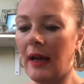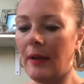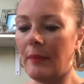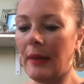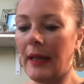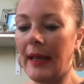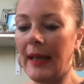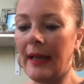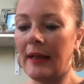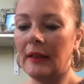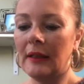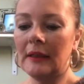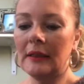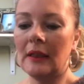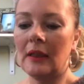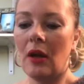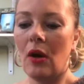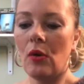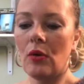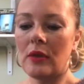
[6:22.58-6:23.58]
here.
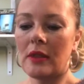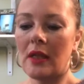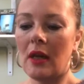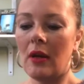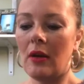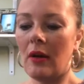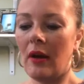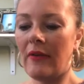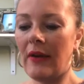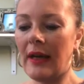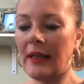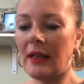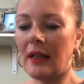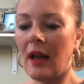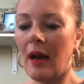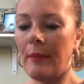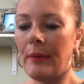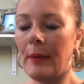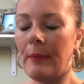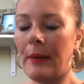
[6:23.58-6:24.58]
Also, I've had a
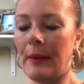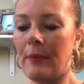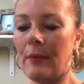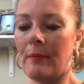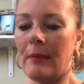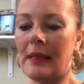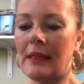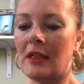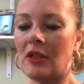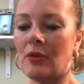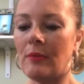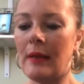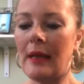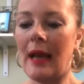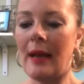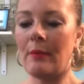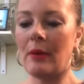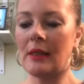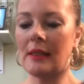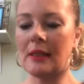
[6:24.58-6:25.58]
couple of people message me,
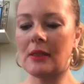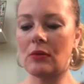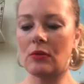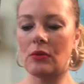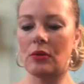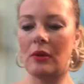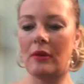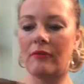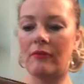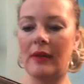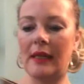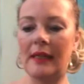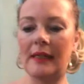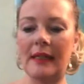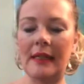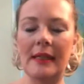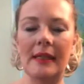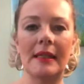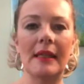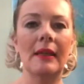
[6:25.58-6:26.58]
am I still doing
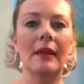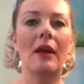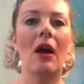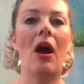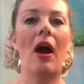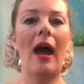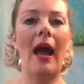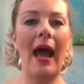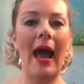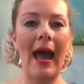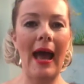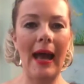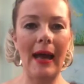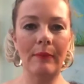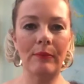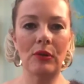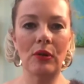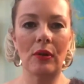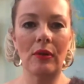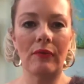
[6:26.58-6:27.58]
readings? I
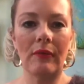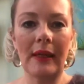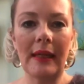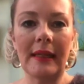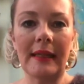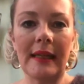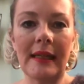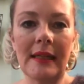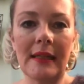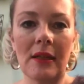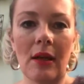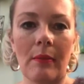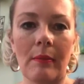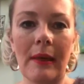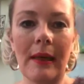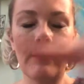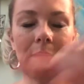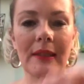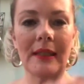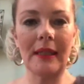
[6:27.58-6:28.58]
am doing readings. I'm
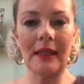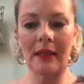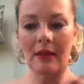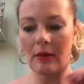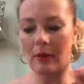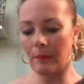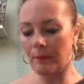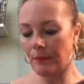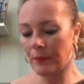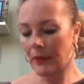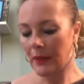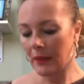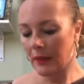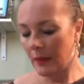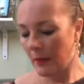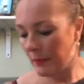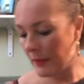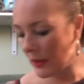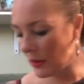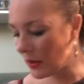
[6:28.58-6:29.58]
limiting them
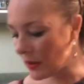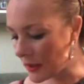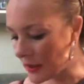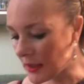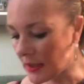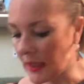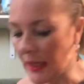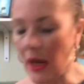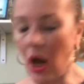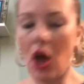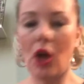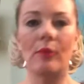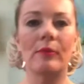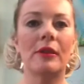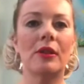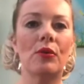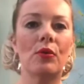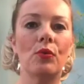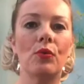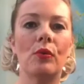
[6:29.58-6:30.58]
because the
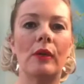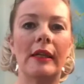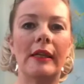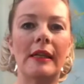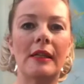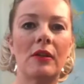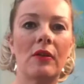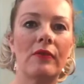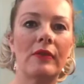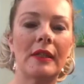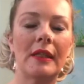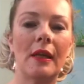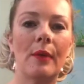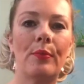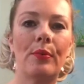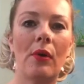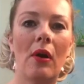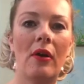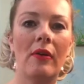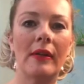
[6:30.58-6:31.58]
homeschooling is obviously a
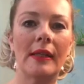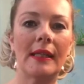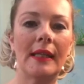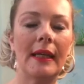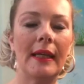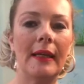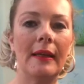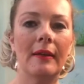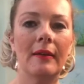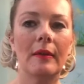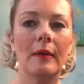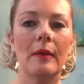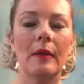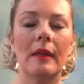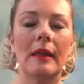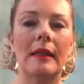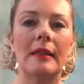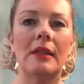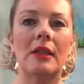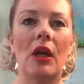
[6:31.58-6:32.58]
priority.
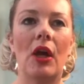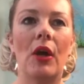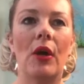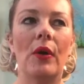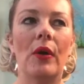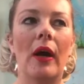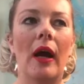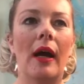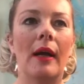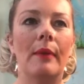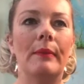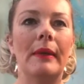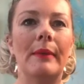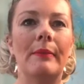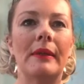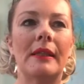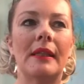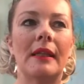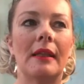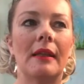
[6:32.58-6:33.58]
So I'm
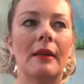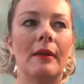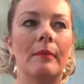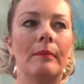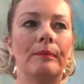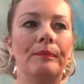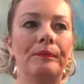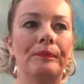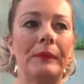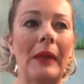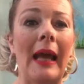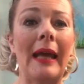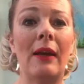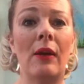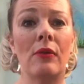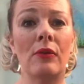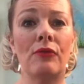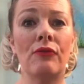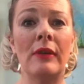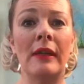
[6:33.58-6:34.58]
limiting them, and I
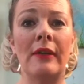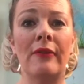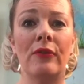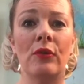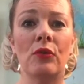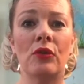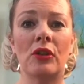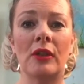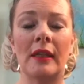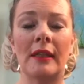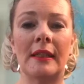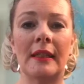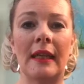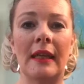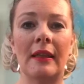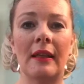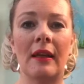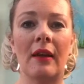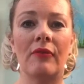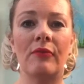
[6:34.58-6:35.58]
was really fortunate to
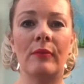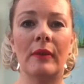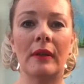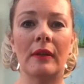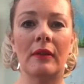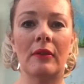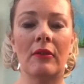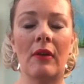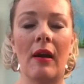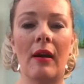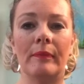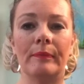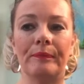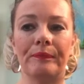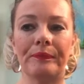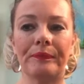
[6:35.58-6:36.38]
get the government grant,